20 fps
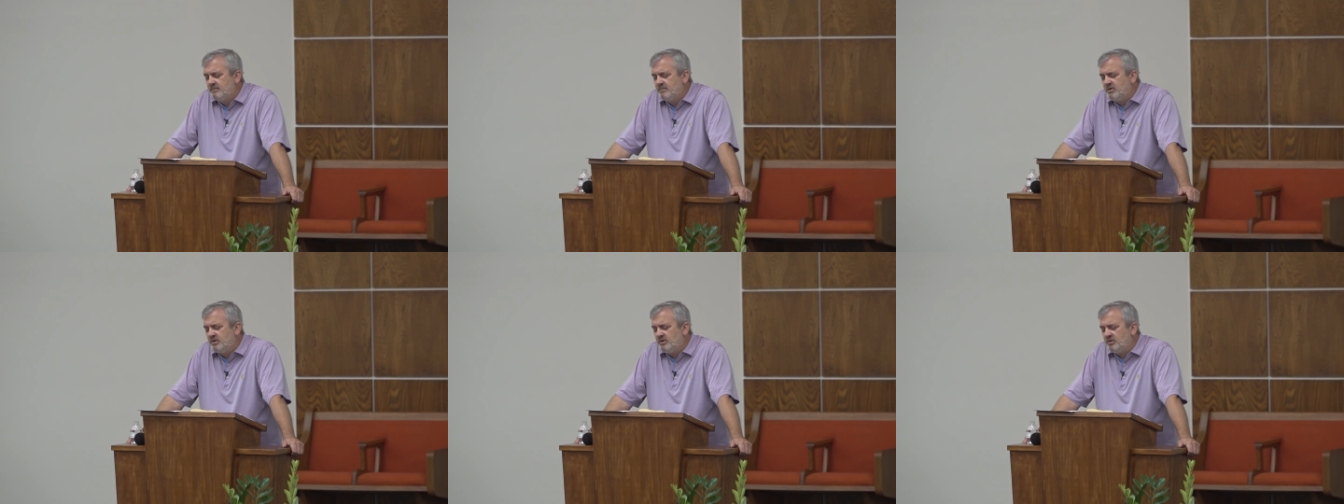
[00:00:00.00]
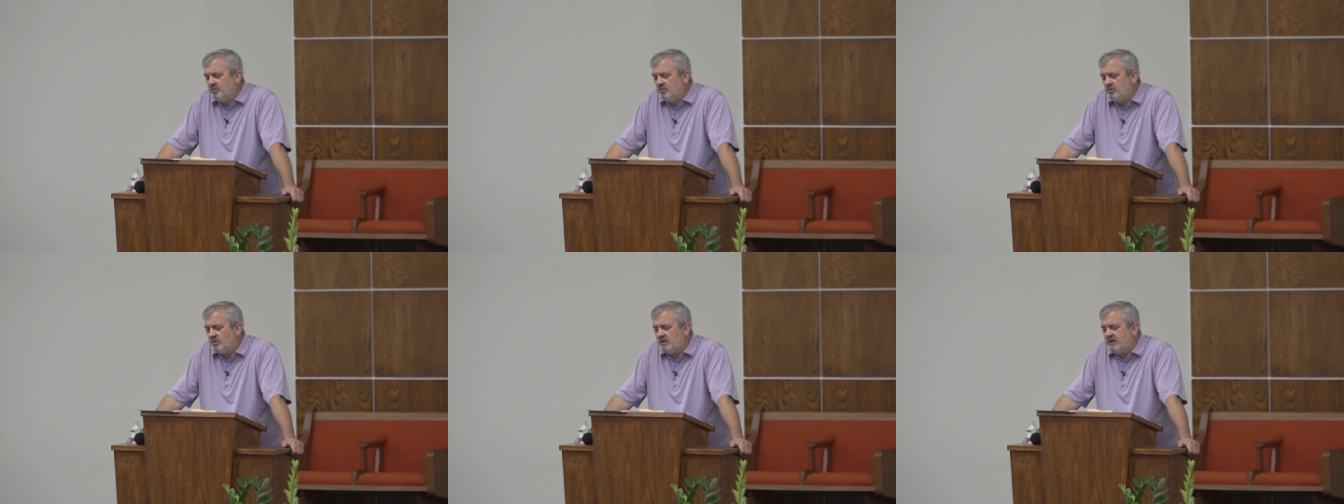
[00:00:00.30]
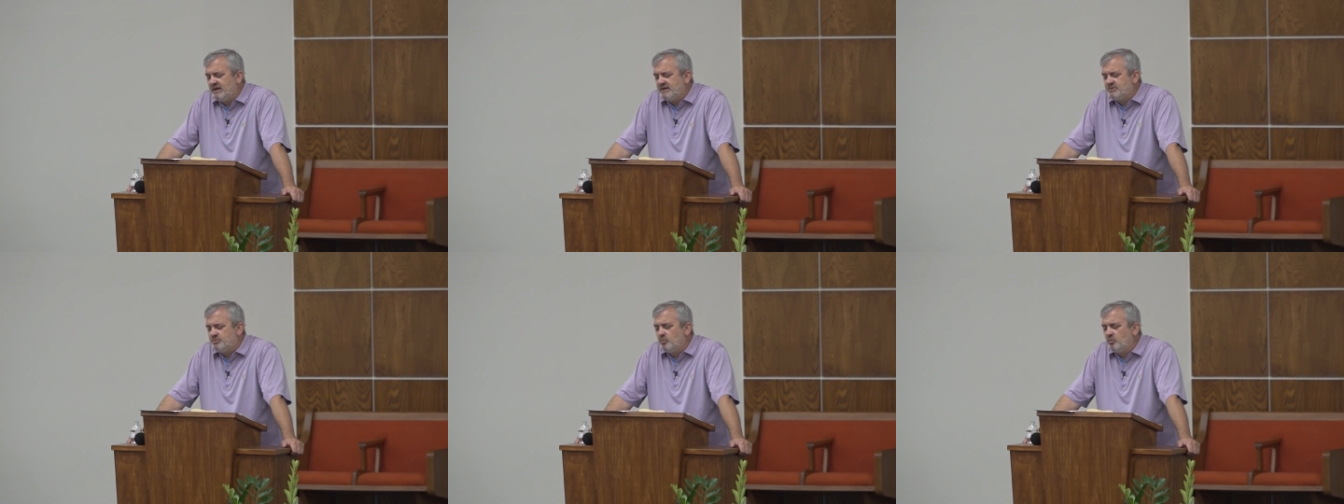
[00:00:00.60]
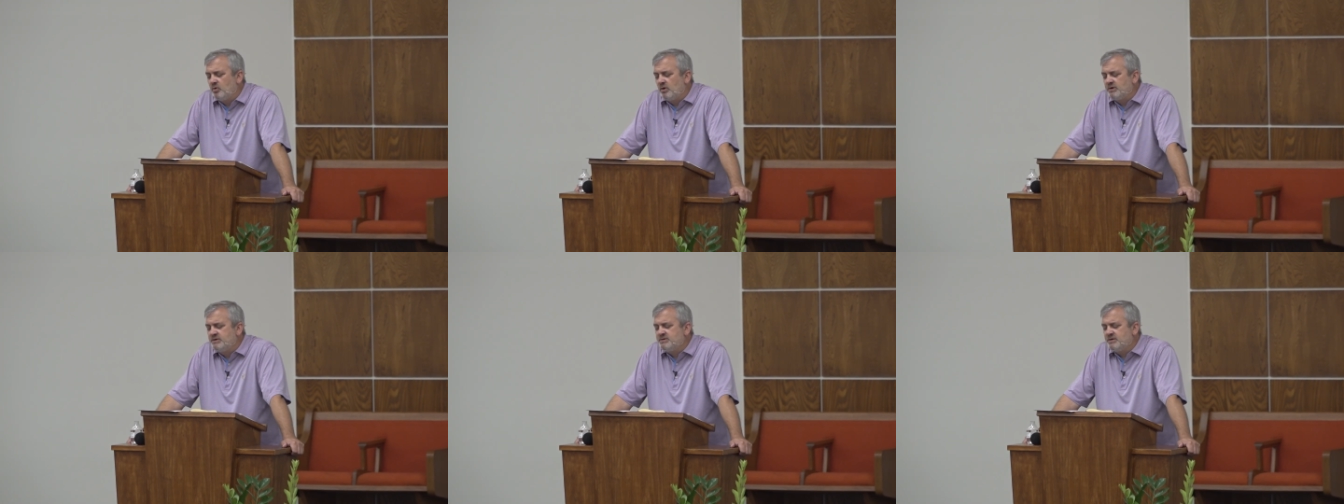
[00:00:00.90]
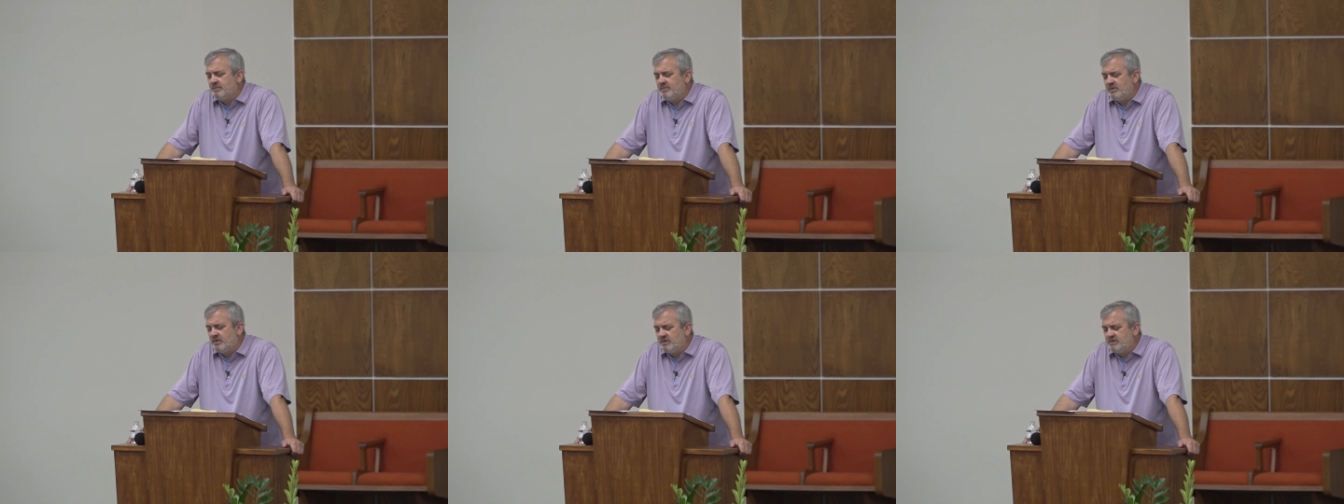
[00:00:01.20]
but, Lord, as
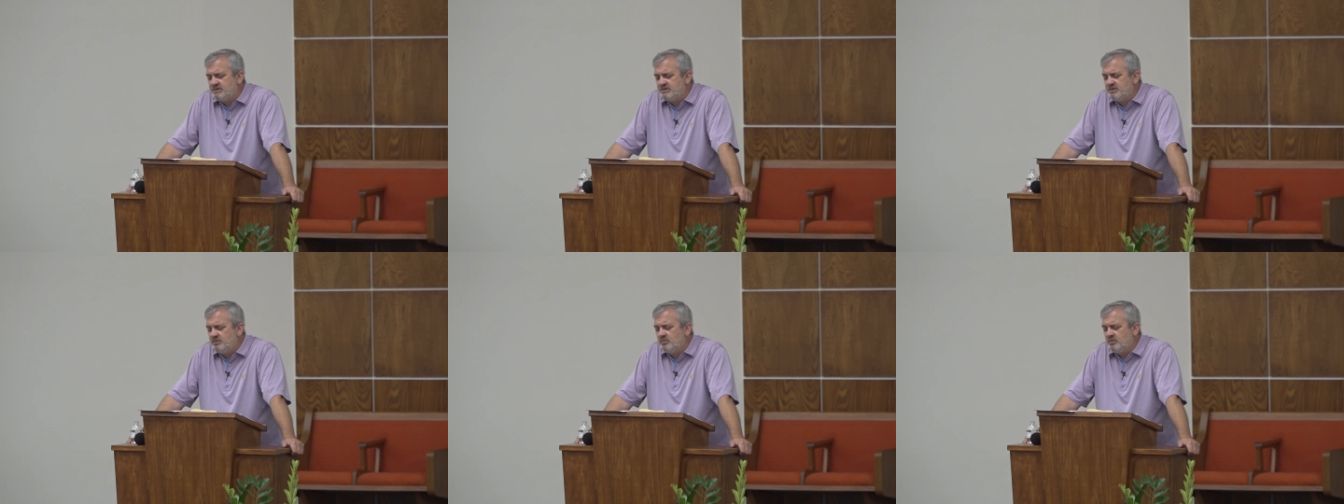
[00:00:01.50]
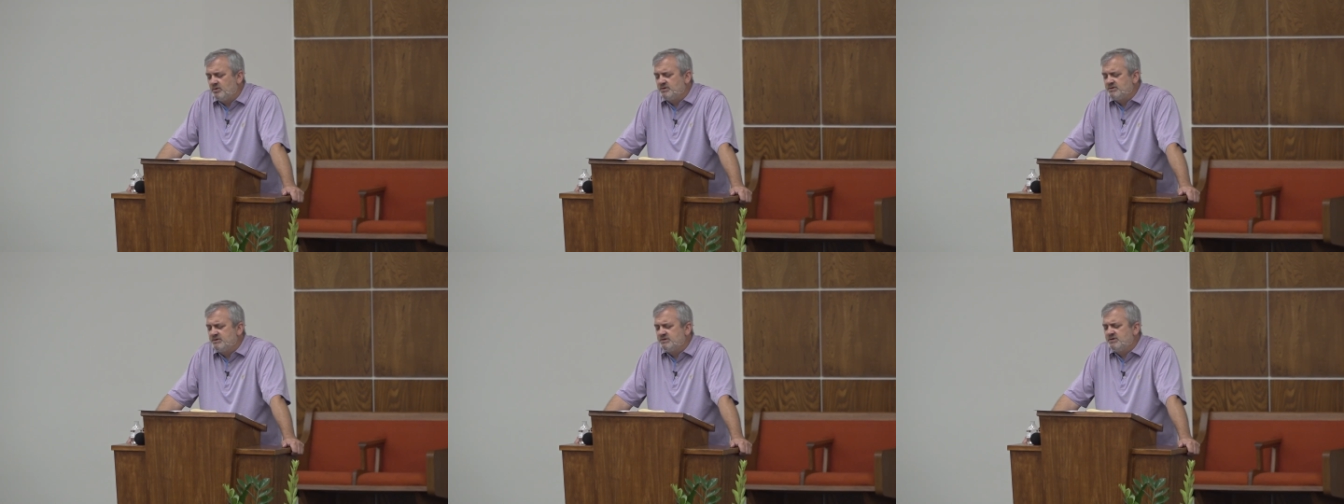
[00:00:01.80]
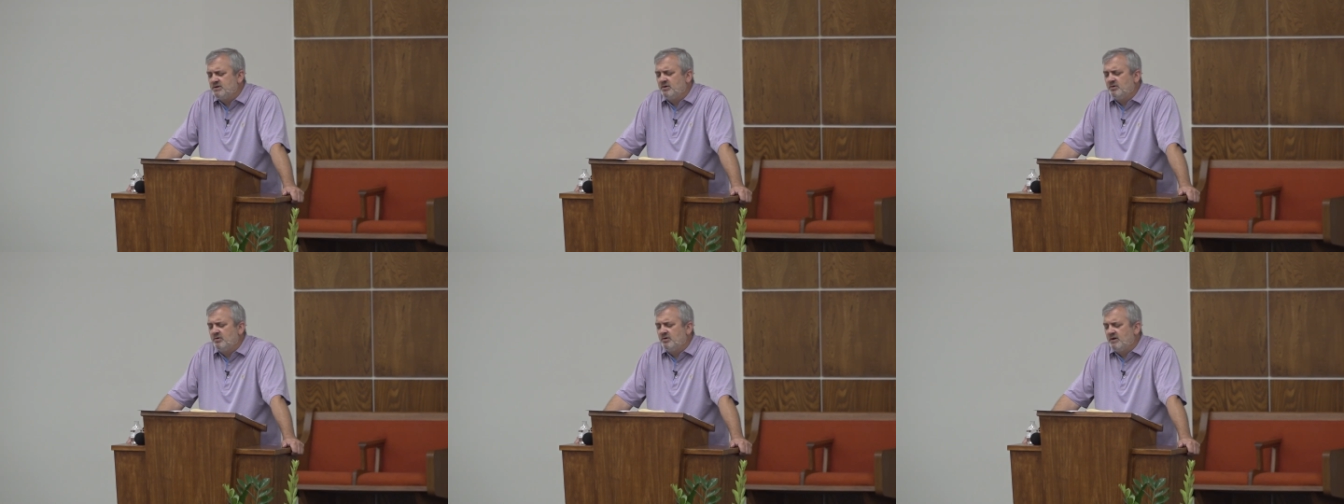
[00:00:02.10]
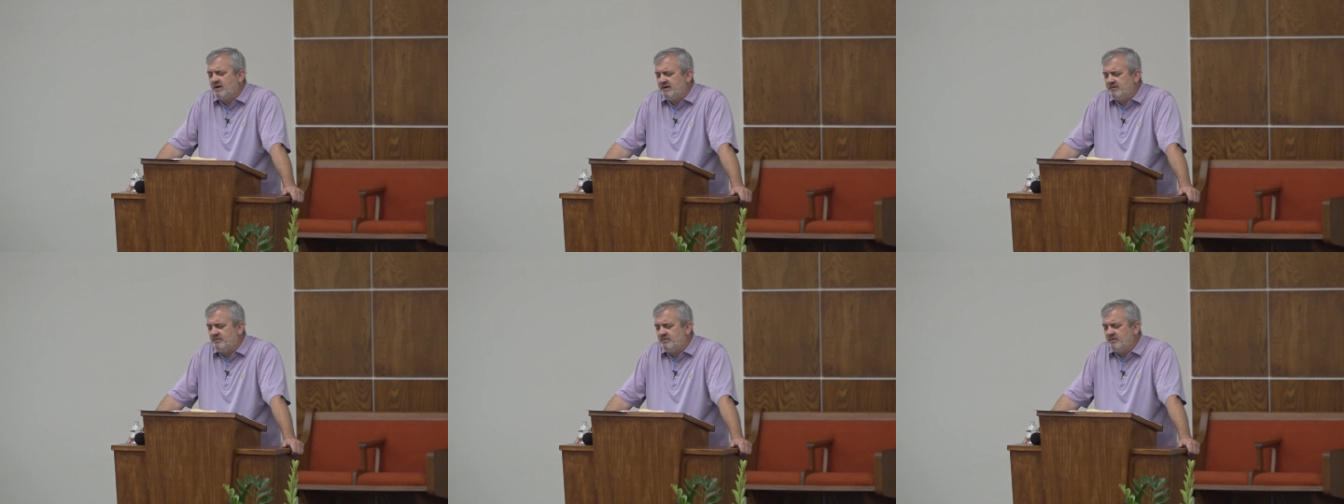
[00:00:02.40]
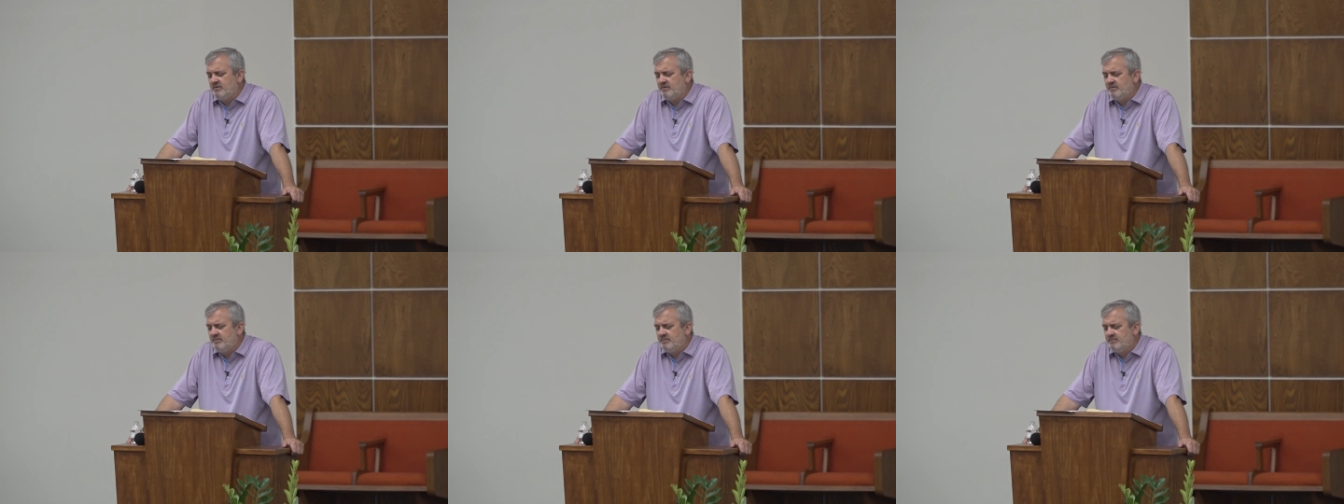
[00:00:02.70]
worshipers who are so
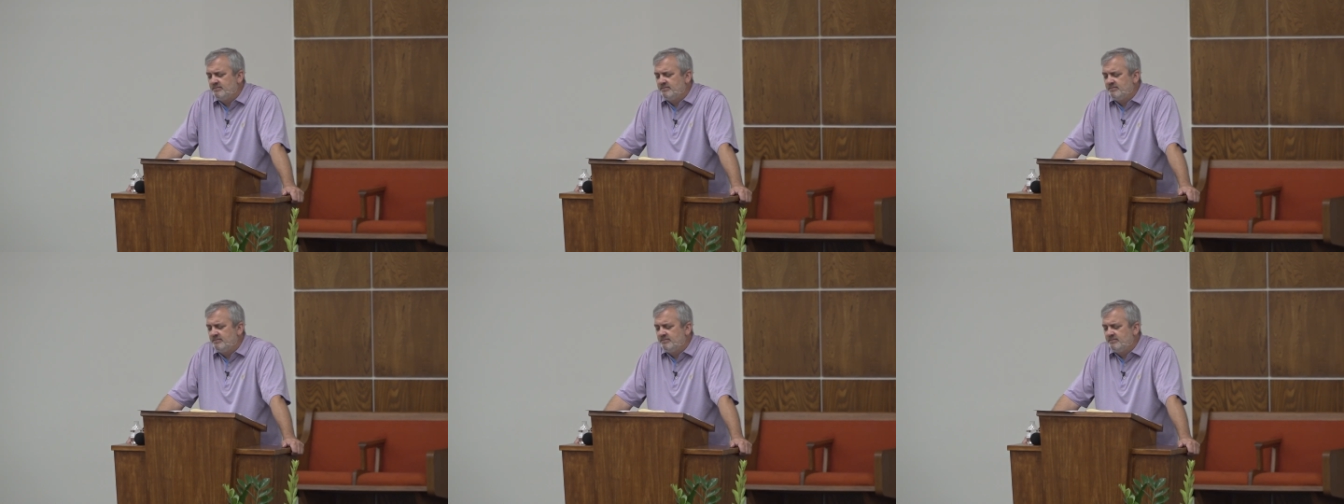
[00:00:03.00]
grateful